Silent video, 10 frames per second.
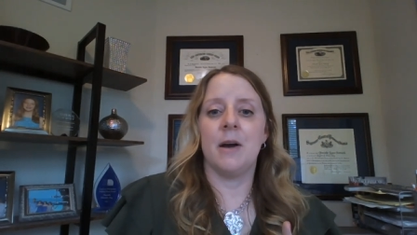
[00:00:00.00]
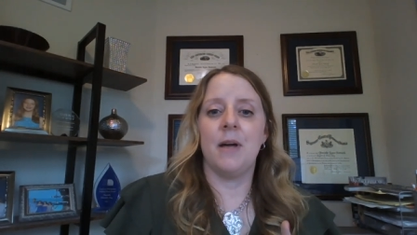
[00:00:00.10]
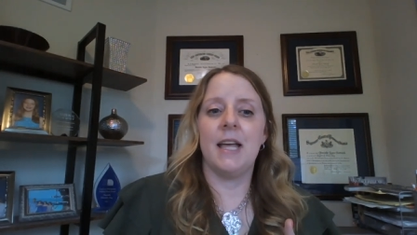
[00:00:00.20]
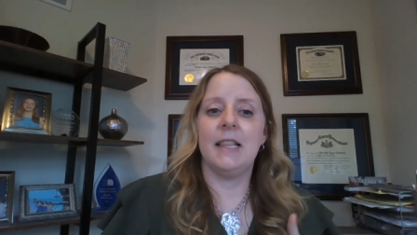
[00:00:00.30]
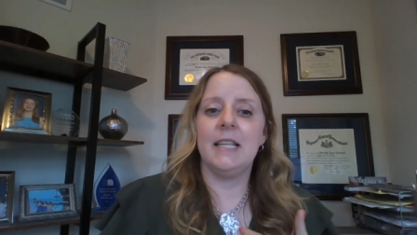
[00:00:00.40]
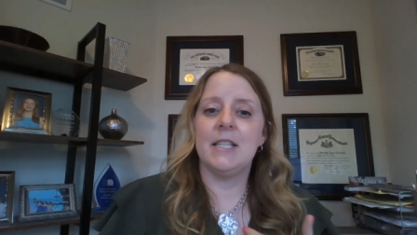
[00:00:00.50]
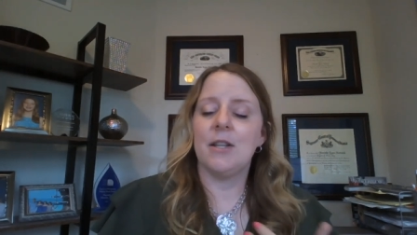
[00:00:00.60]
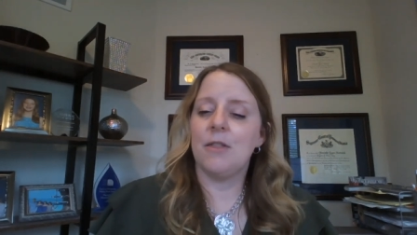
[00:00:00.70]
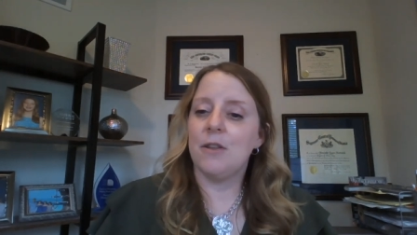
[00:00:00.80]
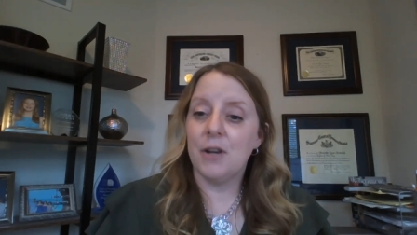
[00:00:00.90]
Now, at least
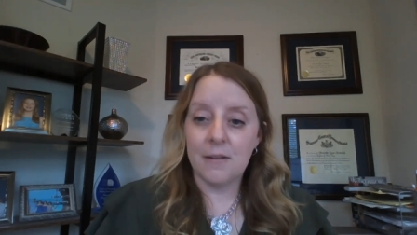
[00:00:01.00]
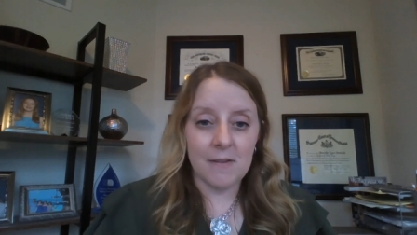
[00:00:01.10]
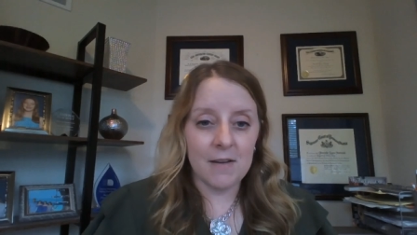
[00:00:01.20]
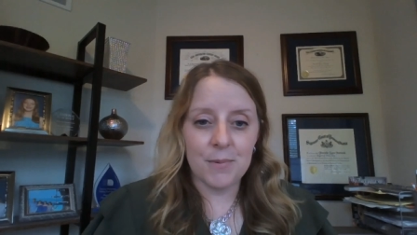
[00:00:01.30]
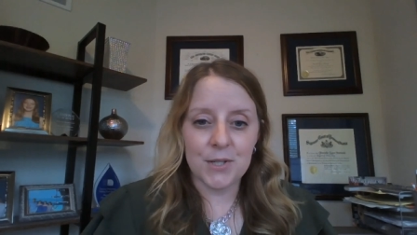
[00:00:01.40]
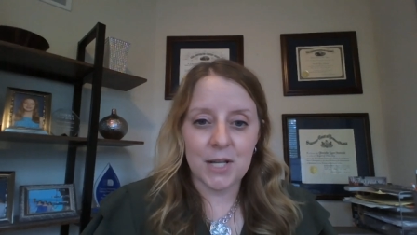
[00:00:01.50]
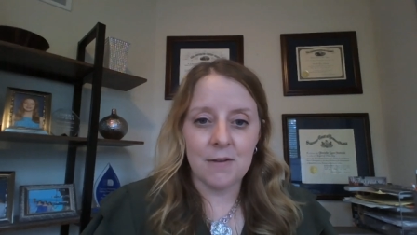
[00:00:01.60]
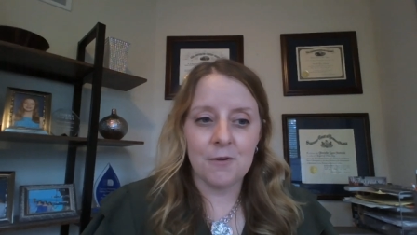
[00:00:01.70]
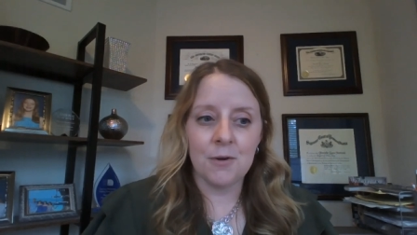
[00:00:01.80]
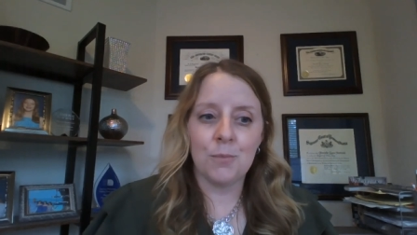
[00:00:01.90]
35%
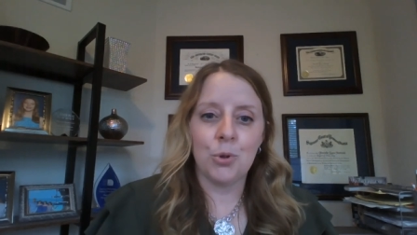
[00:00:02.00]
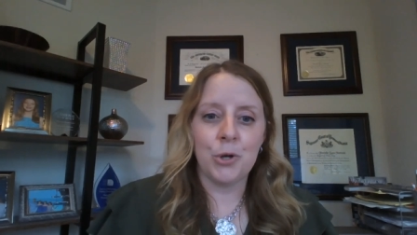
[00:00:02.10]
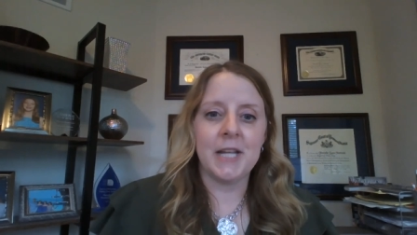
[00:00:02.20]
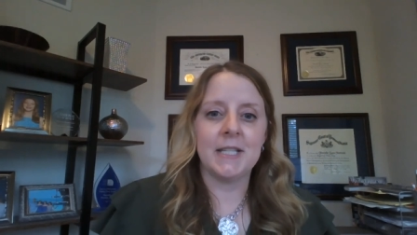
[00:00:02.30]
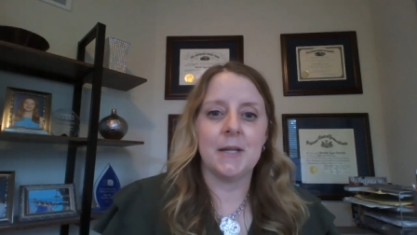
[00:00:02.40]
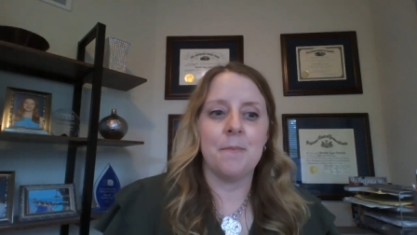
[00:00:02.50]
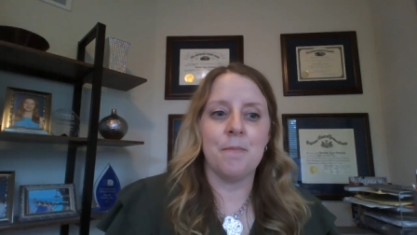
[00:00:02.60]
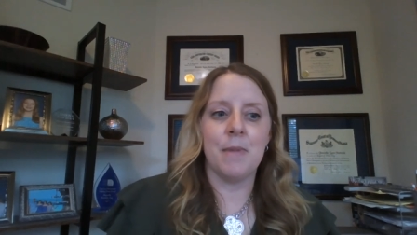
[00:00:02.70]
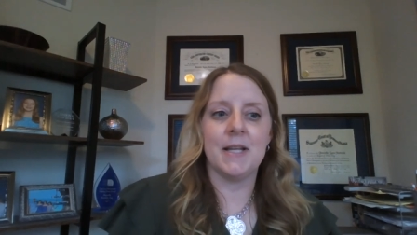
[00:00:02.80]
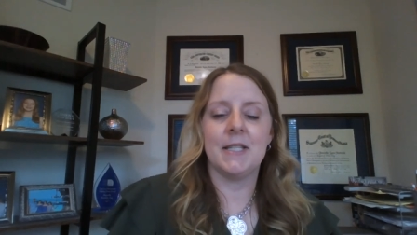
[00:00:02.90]
of your employees
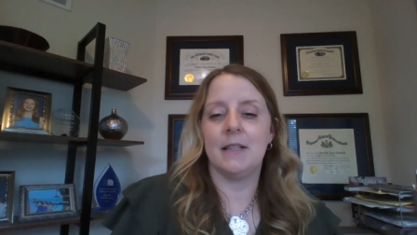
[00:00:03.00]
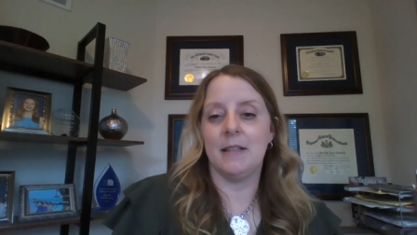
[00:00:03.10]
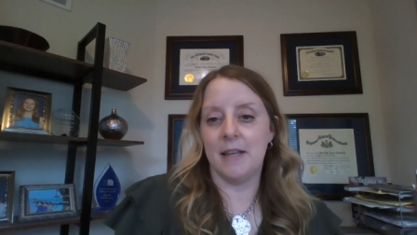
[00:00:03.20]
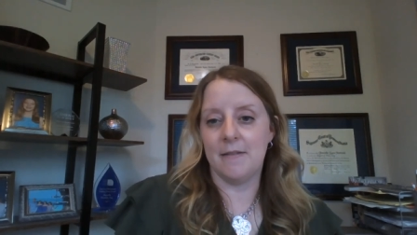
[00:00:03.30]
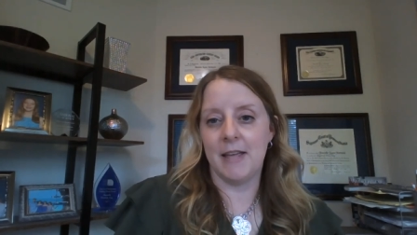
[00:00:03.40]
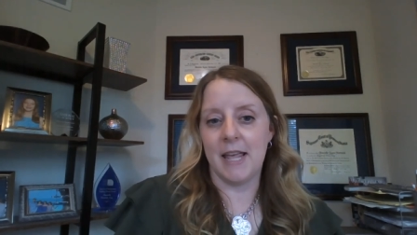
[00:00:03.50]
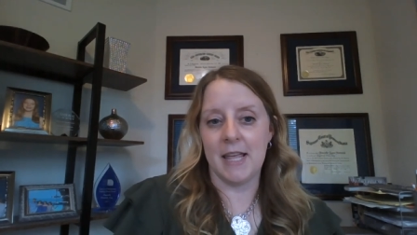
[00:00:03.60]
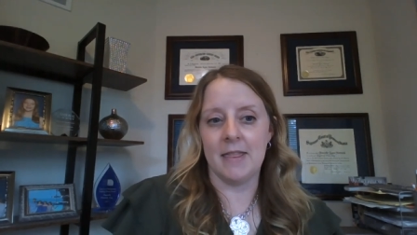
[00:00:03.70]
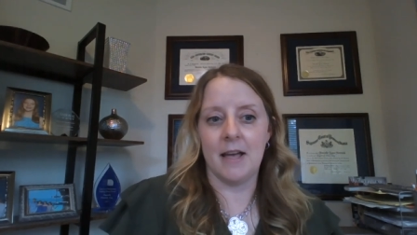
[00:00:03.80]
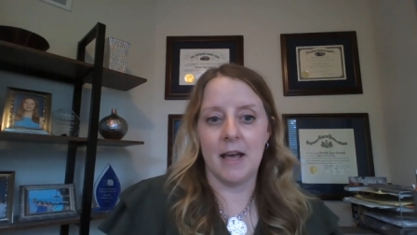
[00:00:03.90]
must live
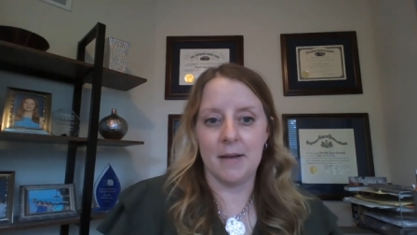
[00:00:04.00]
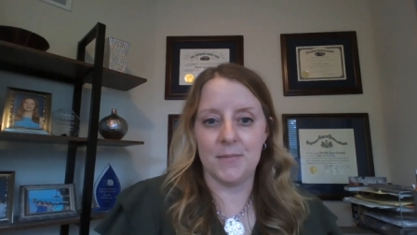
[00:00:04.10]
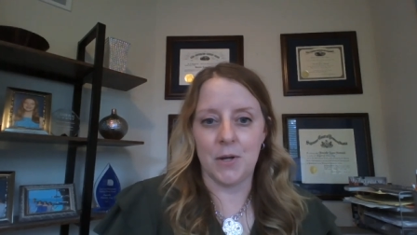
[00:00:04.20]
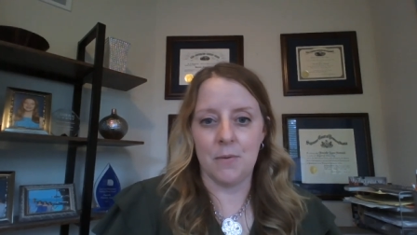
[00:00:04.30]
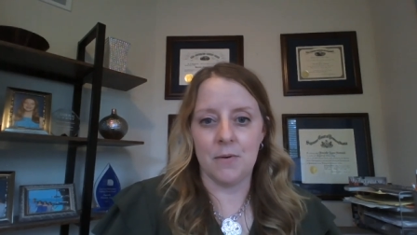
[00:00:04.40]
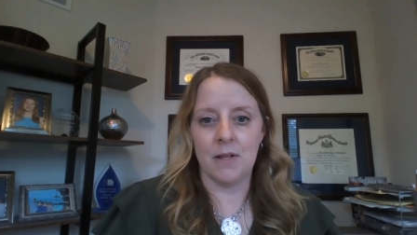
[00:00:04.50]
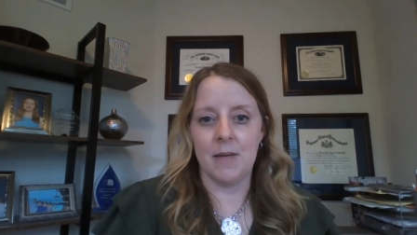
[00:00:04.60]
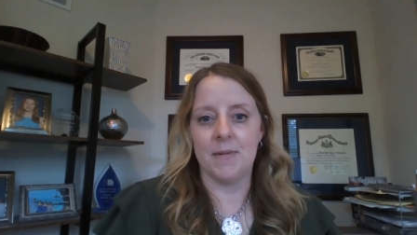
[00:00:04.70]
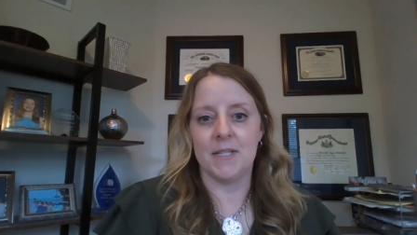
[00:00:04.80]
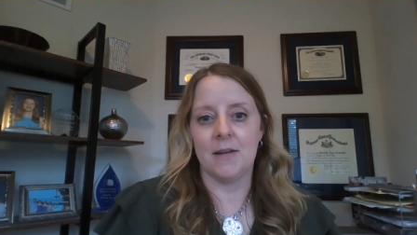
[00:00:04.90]
in the hub zone.
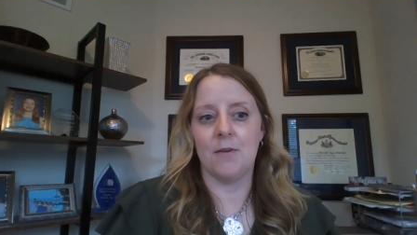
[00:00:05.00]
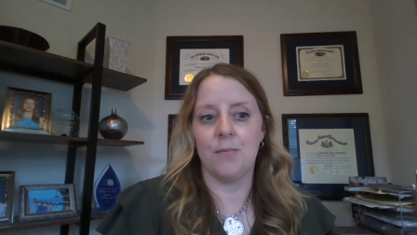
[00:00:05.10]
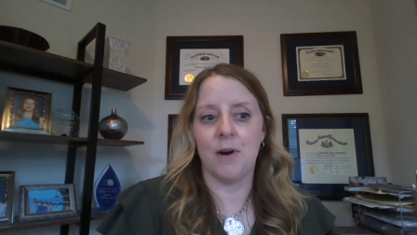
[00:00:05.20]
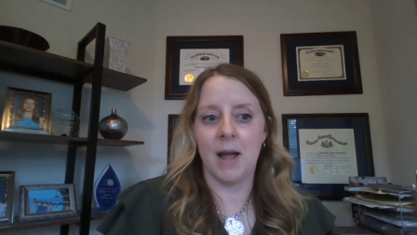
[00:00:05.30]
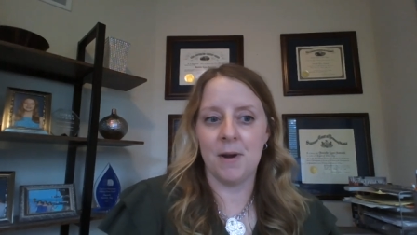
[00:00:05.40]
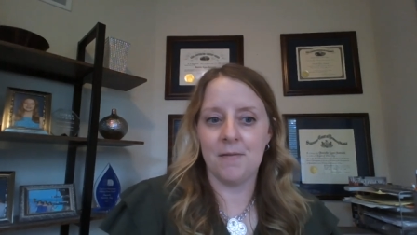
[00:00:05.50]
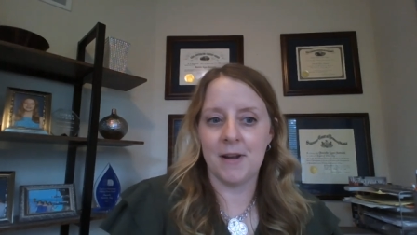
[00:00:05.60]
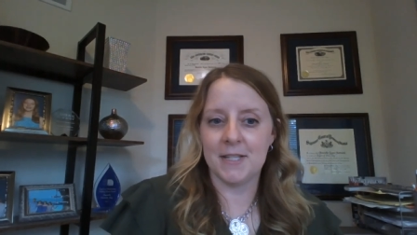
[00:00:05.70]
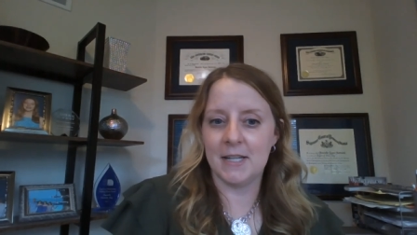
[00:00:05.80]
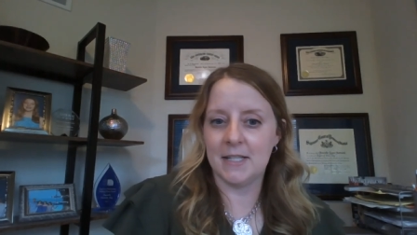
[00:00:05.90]
They must have their primary
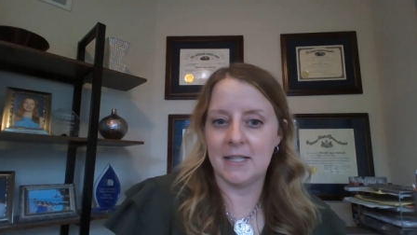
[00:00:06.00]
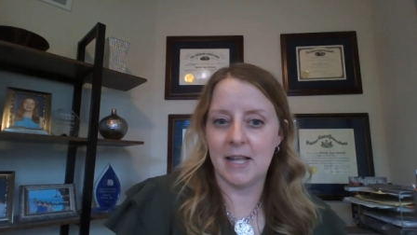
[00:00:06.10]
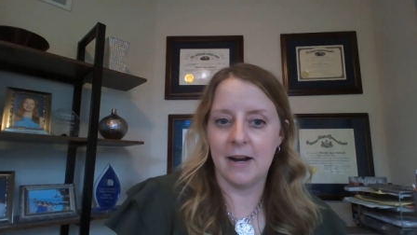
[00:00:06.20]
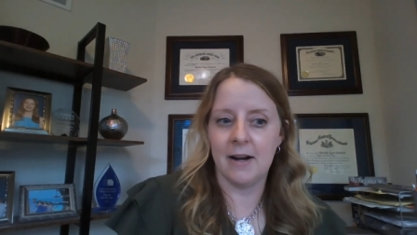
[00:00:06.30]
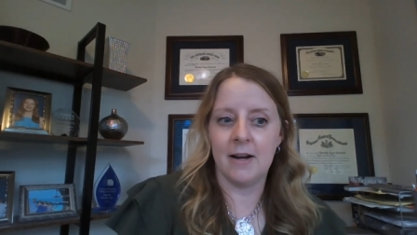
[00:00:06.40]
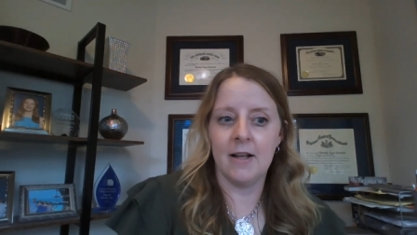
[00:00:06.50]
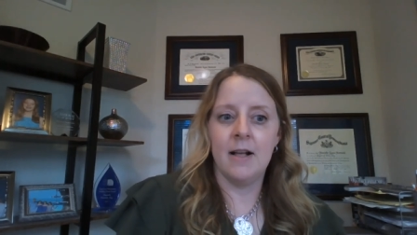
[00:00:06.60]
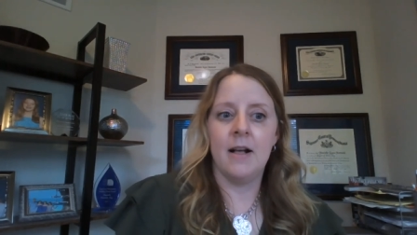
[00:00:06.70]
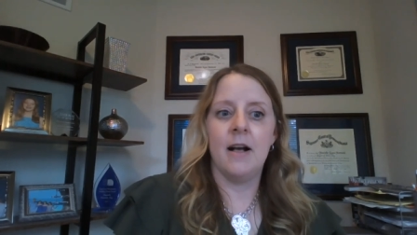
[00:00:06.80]
residence there